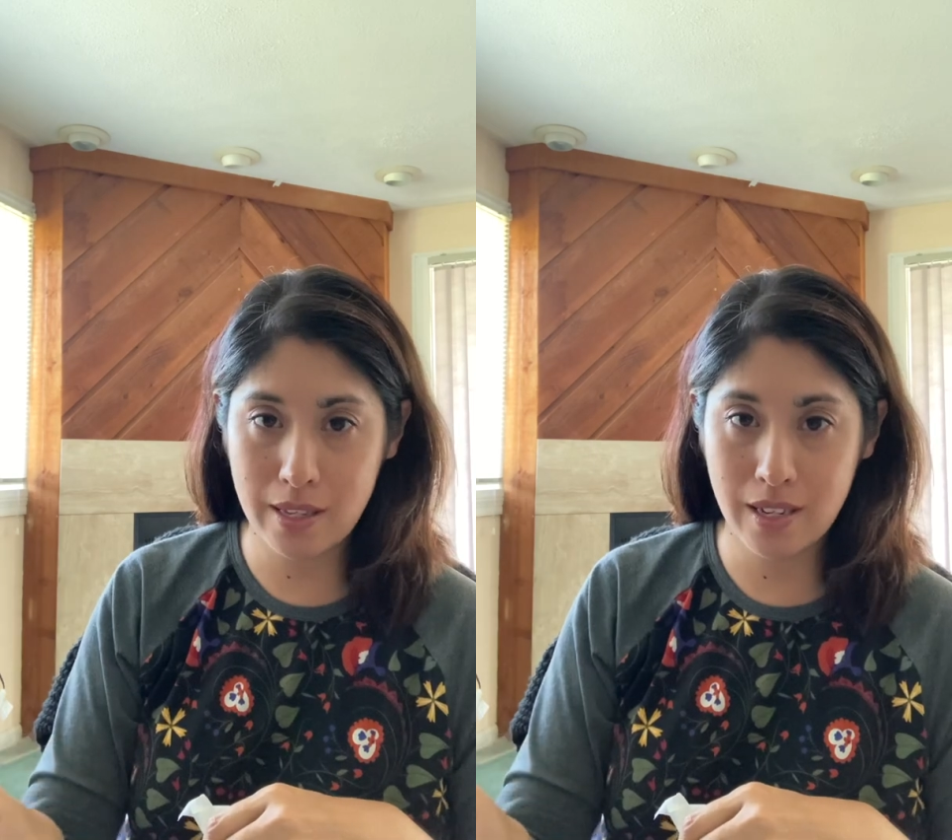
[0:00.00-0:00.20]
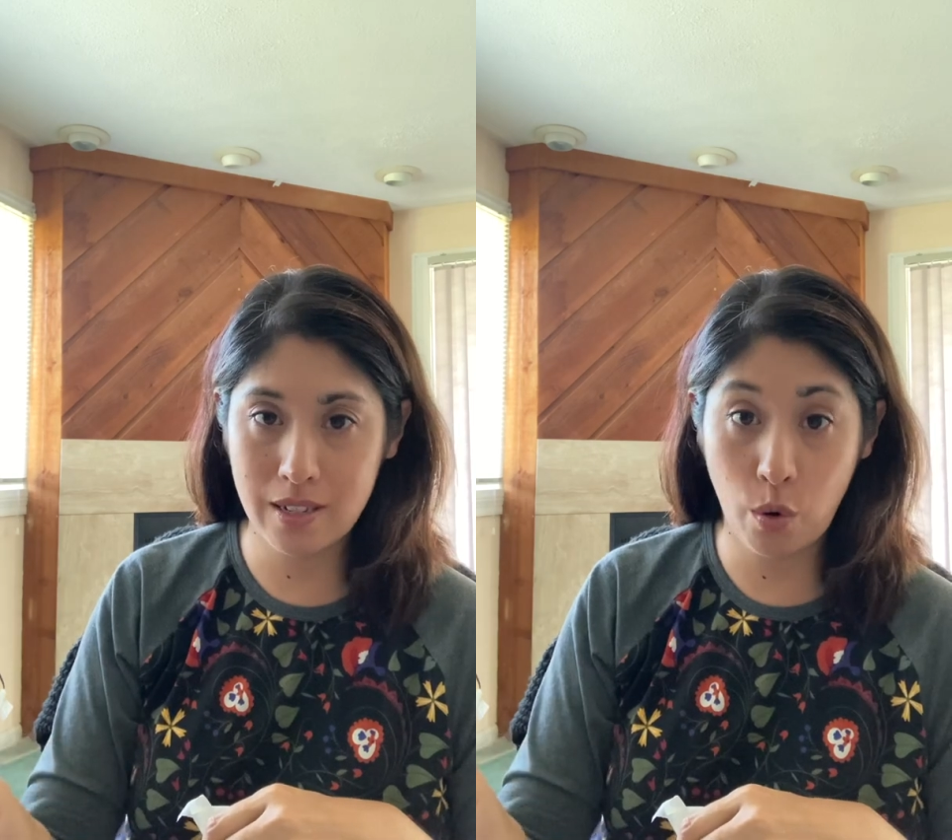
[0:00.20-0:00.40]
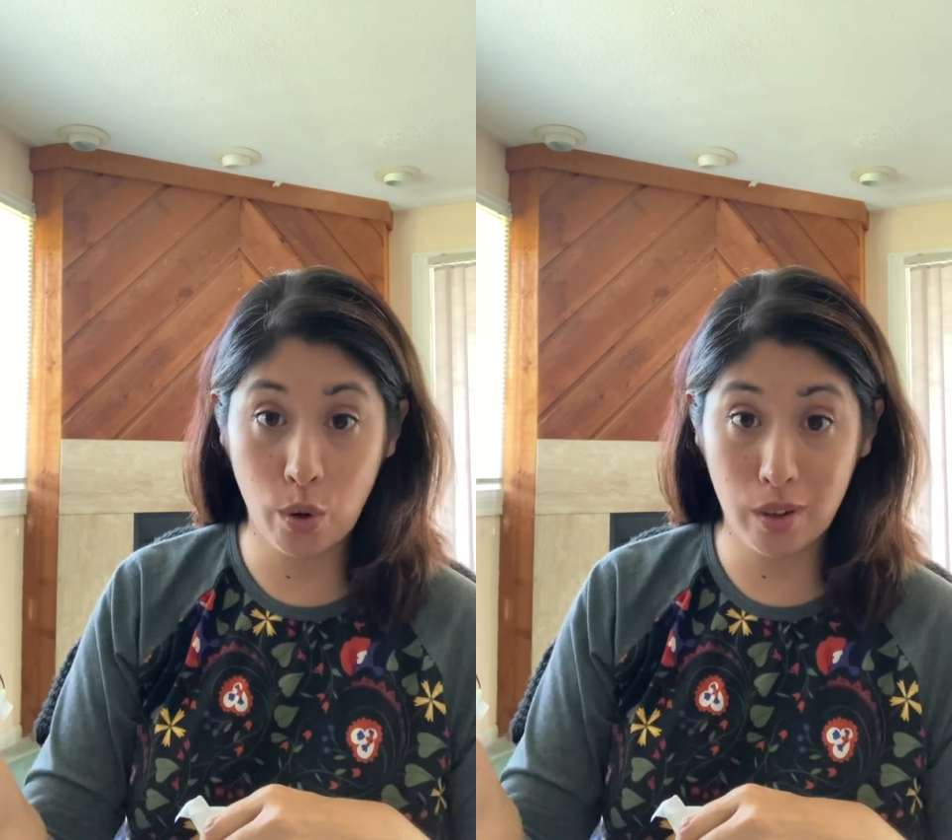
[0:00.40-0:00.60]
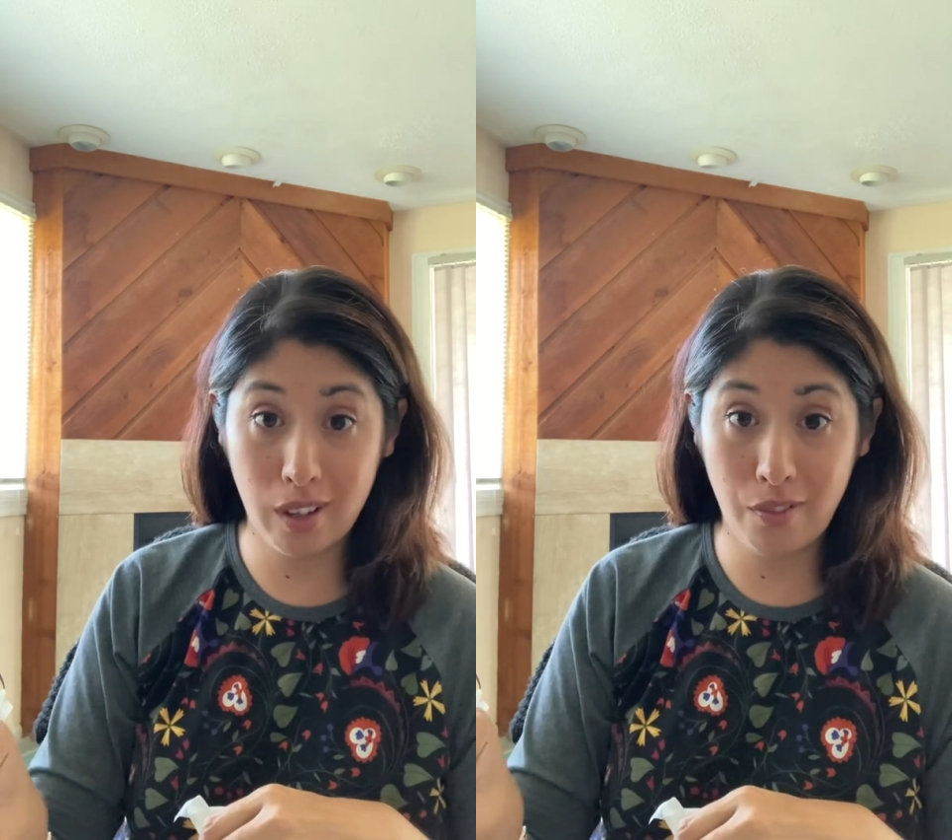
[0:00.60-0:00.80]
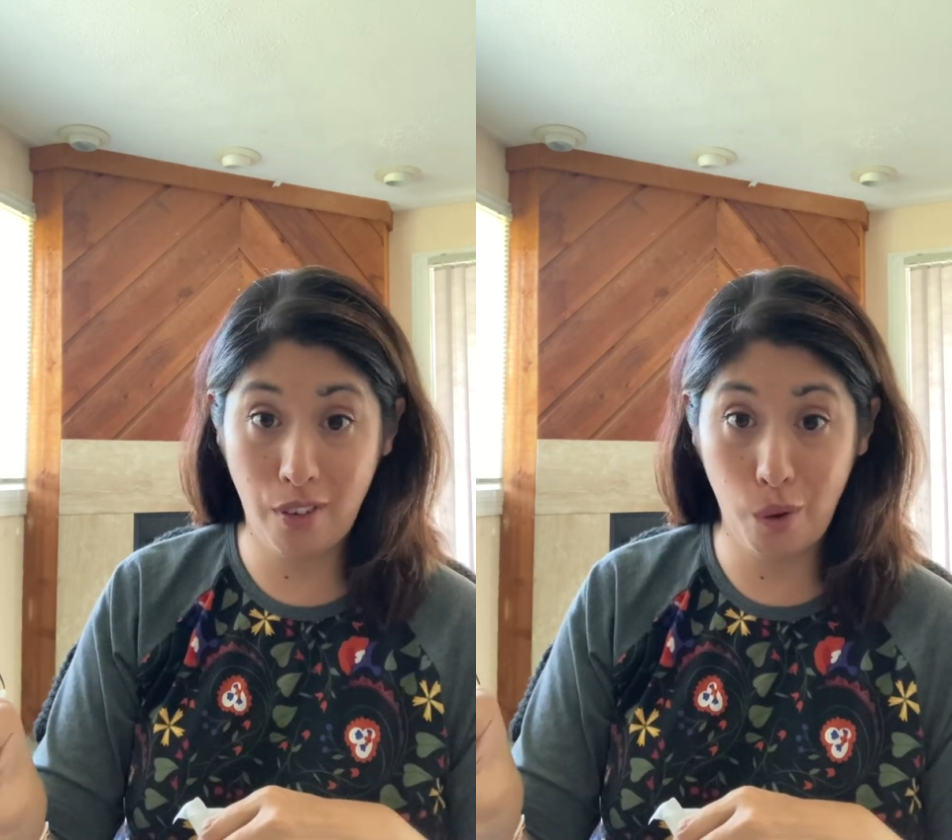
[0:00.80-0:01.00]
it
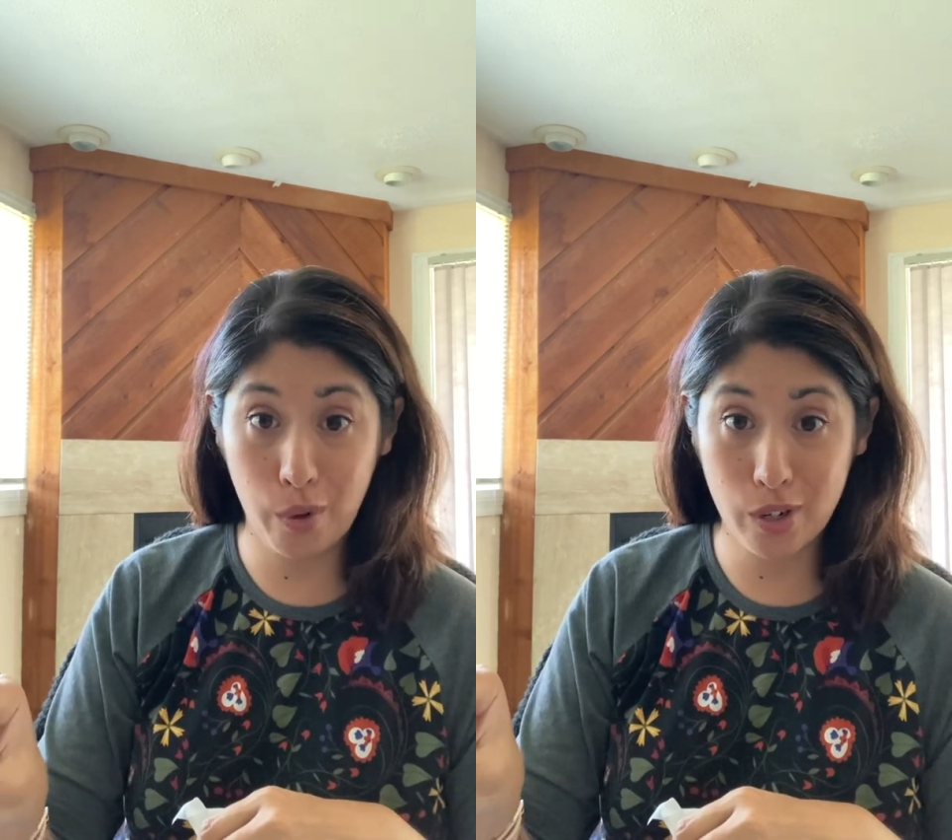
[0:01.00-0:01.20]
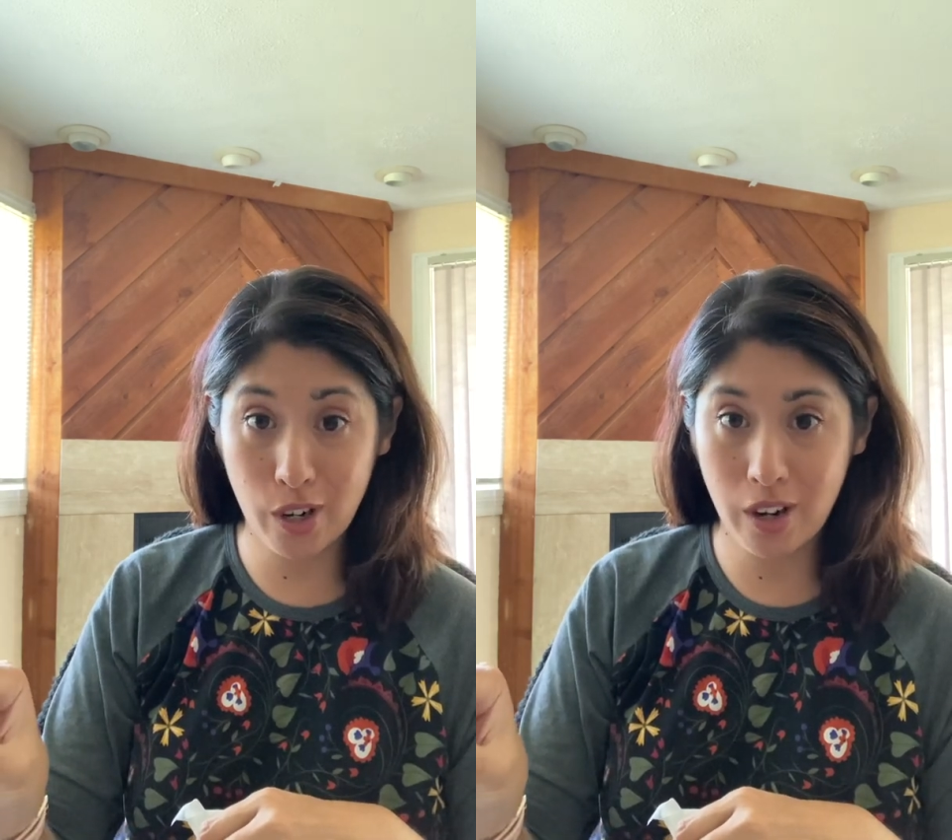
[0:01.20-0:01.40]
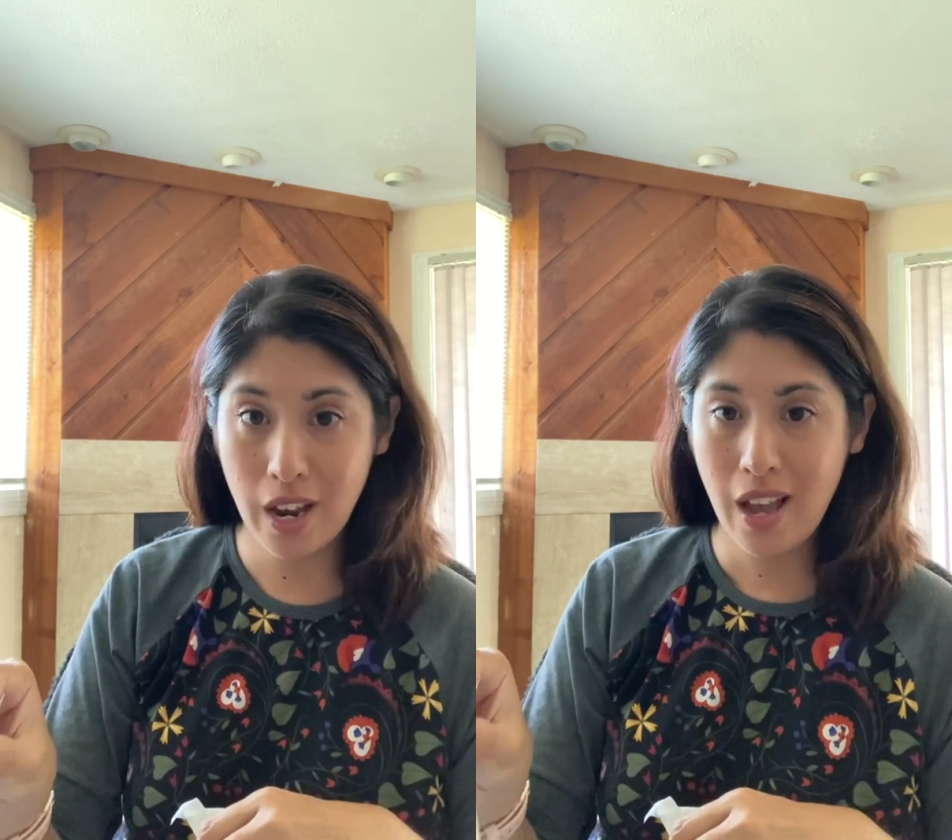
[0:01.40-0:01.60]
totally fall winter.